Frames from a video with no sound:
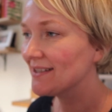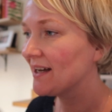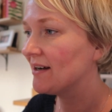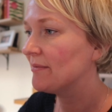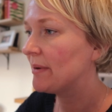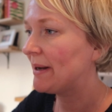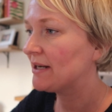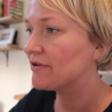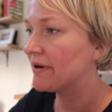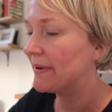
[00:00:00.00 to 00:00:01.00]
So my
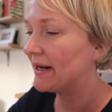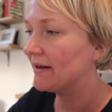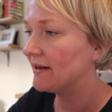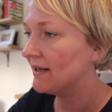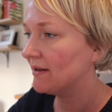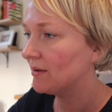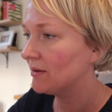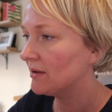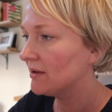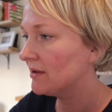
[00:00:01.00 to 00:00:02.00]
battery went a
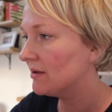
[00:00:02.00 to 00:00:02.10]
little